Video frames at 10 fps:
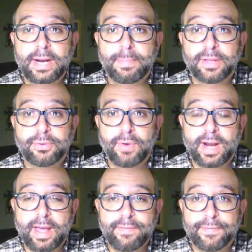about the
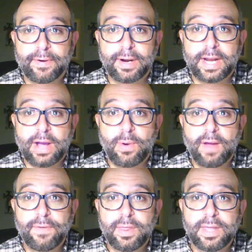red heifer and how
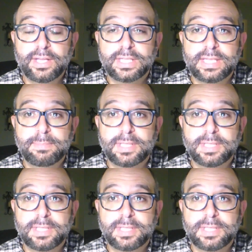everything seems